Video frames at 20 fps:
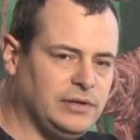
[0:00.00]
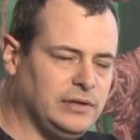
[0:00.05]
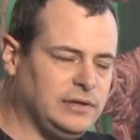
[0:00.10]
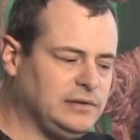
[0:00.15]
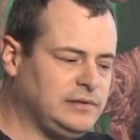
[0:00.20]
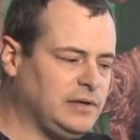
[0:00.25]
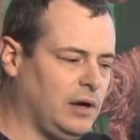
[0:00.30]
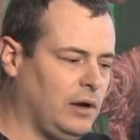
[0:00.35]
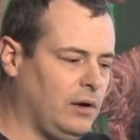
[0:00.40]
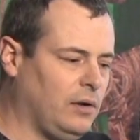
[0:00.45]
And
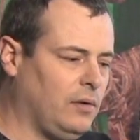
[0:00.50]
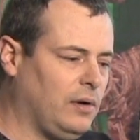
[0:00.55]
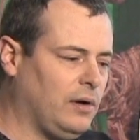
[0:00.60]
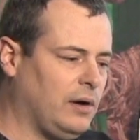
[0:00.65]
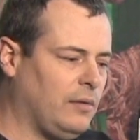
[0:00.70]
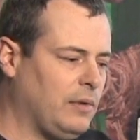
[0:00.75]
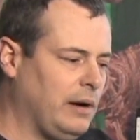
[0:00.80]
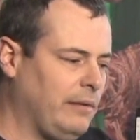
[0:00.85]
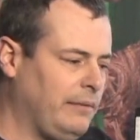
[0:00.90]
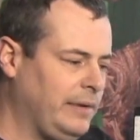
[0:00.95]
so
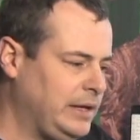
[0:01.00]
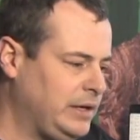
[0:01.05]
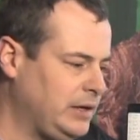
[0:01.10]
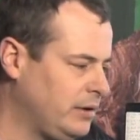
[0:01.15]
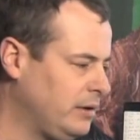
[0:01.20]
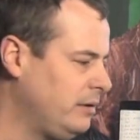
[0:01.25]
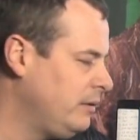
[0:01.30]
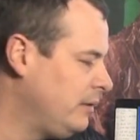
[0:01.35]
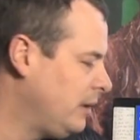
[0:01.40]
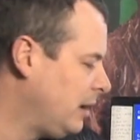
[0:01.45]
what we
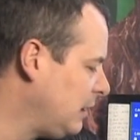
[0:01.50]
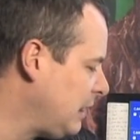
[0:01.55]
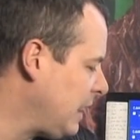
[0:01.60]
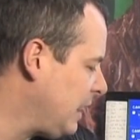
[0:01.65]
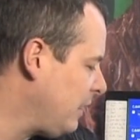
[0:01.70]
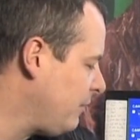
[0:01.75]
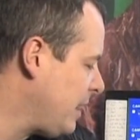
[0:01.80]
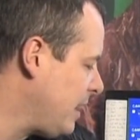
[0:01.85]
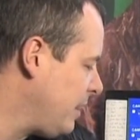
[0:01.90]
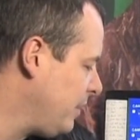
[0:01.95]
do a
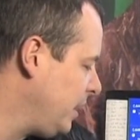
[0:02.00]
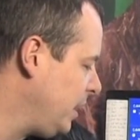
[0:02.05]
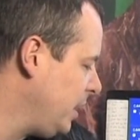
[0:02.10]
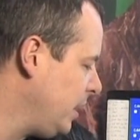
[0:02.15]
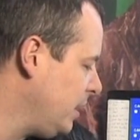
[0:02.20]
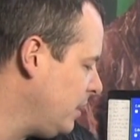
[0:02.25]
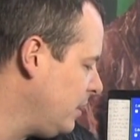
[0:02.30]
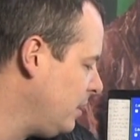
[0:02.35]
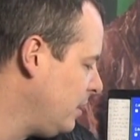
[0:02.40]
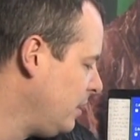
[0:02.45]
lot around
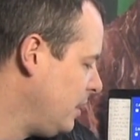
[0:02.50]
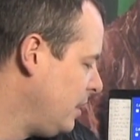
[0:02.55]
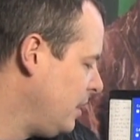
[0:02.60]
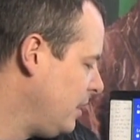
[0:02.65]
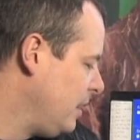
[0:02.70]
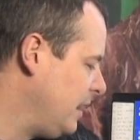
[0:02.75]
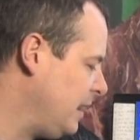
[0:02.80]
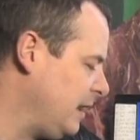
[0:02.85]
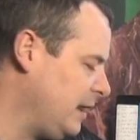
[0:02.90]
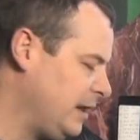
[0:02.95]
here
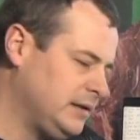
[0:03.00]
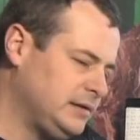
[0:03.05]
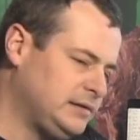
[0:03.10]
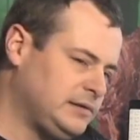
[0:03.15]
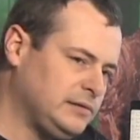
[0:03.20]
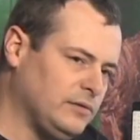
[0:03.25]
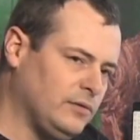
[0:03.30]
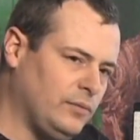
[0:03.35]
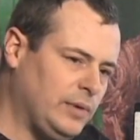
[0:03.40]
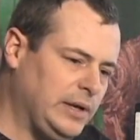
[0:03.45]

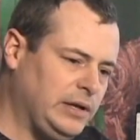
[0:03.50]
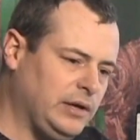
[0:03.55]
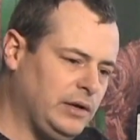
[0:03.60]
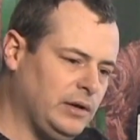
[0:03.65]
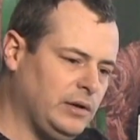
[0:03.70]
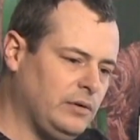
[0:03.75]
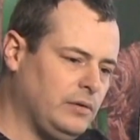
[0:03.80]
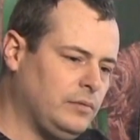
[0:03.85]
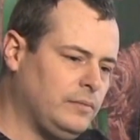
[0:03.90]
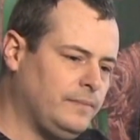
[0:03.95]
is we
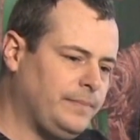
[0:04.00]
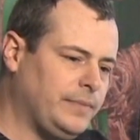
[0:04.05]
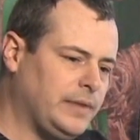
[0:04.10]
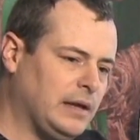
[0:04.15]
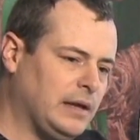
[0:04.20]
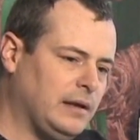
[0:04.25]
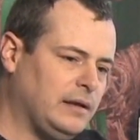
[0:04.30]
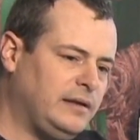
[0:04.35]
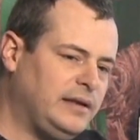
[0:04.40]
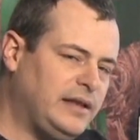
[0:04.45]
do
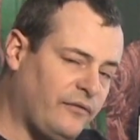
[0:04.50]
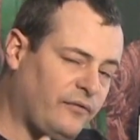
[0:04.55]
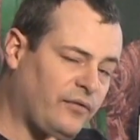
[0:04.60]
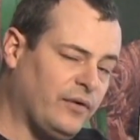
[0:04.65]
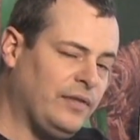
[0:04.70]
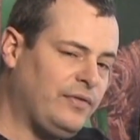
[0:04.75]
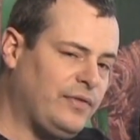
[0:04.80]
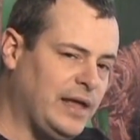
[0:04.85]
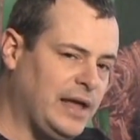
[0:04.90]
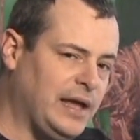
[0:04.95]

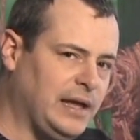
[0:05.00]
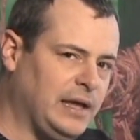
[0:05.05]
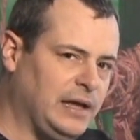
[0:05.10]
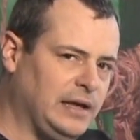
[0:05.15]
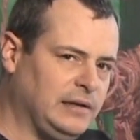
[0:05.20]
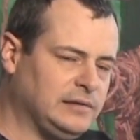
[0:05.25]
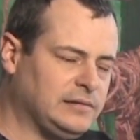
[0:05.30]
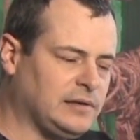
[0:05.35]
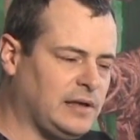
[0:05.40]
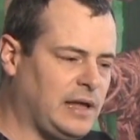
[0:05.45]
different
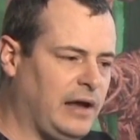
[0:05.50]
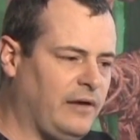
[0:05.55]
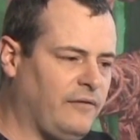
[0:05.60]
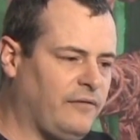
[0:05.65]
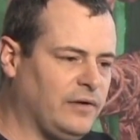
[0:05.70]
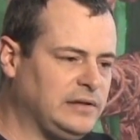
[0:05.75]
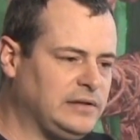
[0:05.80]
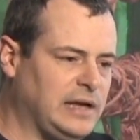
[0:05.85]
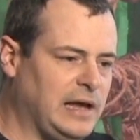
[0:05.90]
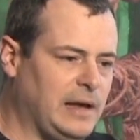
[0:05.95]
things. Like
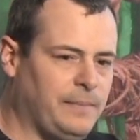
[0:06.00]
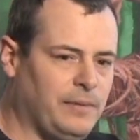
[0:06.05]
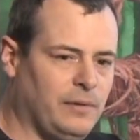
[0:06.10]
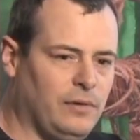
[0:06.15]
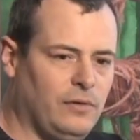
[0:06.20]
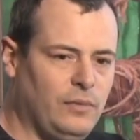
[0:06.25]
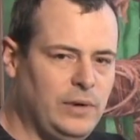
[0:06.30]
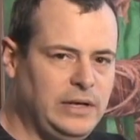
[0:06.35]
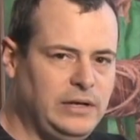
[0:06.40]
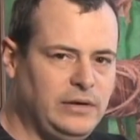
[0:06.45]
for
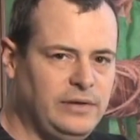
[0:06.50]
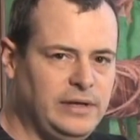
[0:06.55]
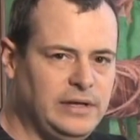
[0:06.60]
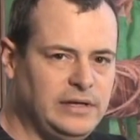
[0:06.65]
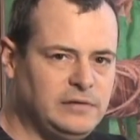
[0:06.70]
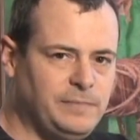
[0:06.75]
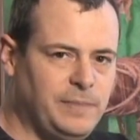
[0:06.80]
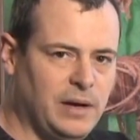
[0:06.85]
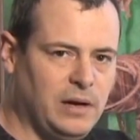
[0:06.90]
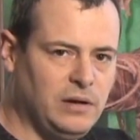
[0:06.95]
example, we do
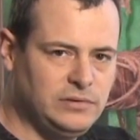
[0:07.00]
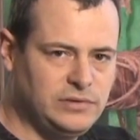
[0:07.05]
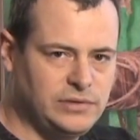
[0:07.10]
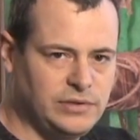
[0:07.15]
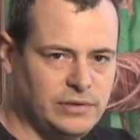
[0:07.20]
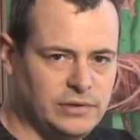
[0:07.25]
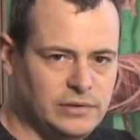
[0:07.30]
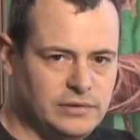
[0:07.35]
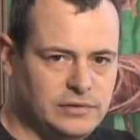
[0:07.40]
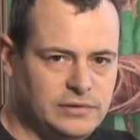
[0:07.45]
these
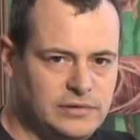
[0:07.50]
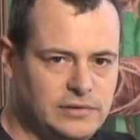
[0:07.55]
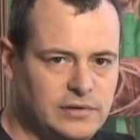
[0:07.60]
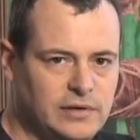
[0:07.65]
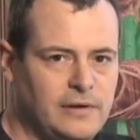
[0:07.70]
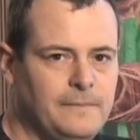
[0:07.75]
posters.